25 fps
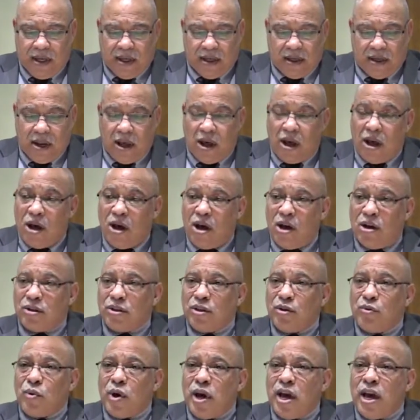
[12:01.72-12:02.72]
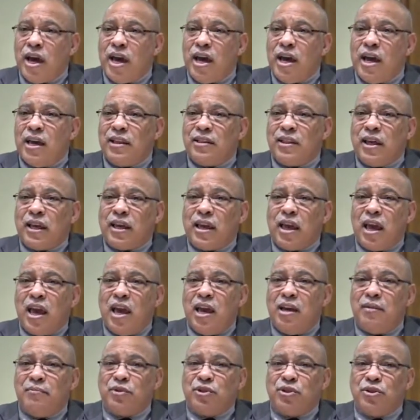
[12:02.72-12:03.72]
Along the way, they
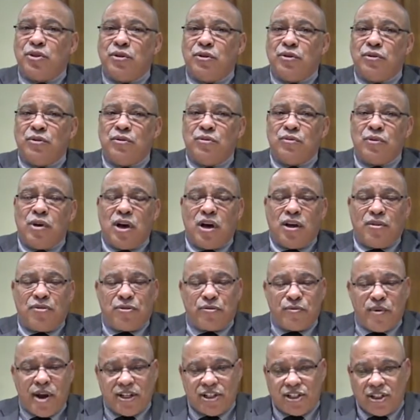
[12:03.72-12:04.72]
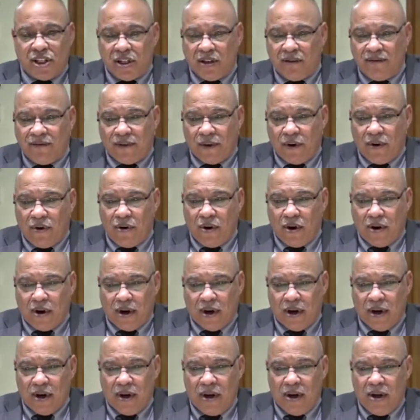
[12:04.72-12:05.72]
came to a threshing
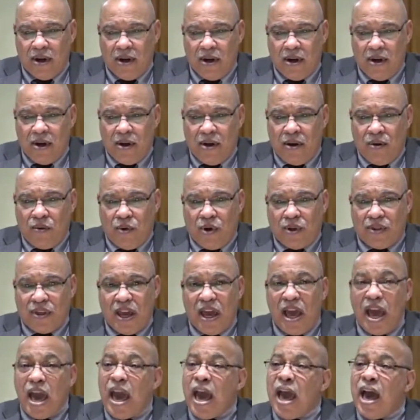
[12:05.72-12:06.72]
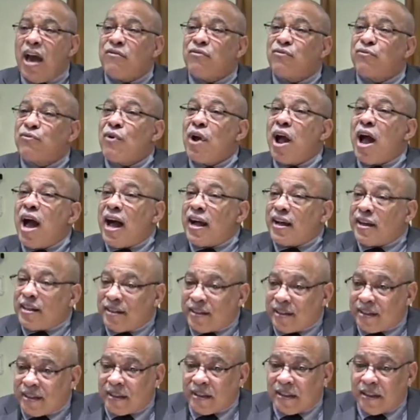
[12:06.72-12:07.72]
floor where they have
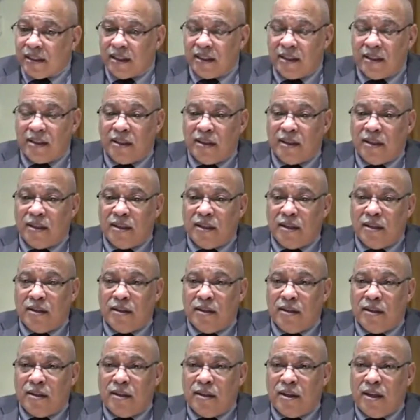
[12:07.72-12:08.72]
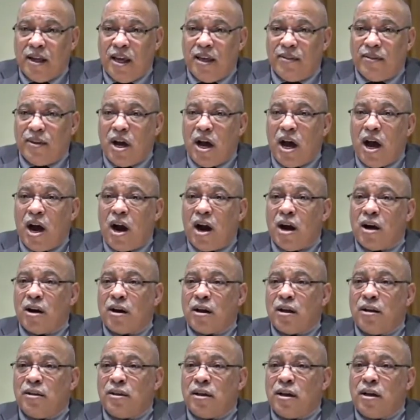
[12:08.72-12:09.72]
rocks. And the
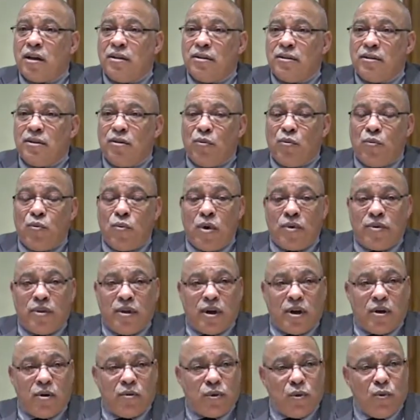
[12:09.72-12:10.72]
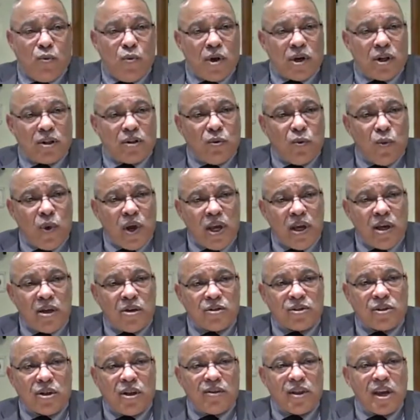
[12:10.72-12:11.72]
ark, the, the, the one of the
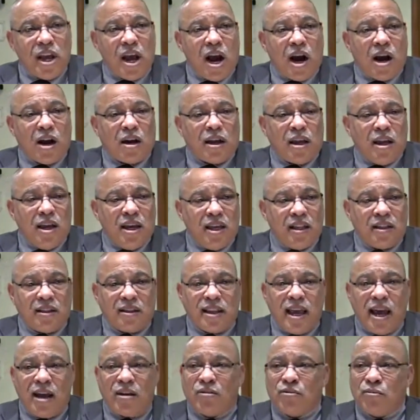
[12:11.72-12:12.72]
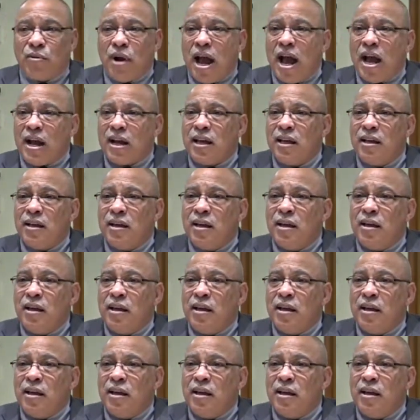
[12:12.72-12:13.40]
wheels on the ark hit that rock.